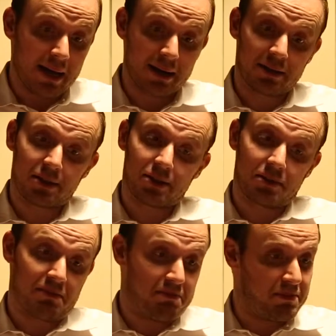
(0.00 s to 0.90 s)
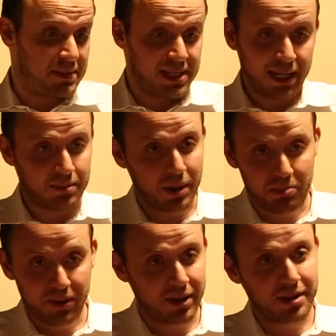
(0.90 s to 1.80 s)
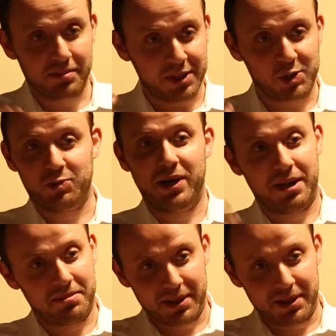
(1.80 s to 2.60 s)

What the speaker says: It's taken my blood, my sweat,